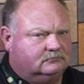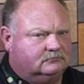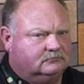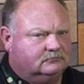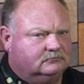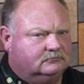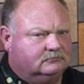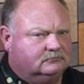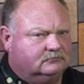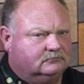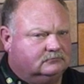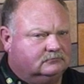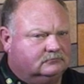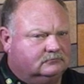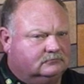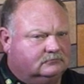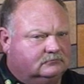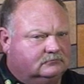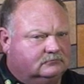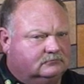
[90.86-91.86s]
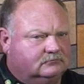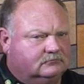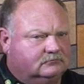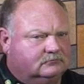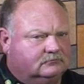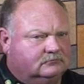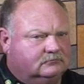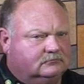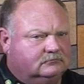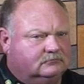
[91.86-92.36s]

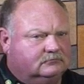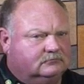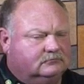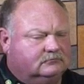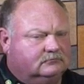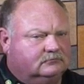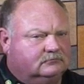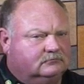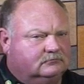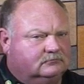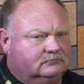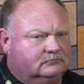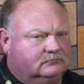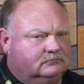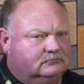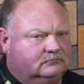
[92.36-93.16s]
(silent)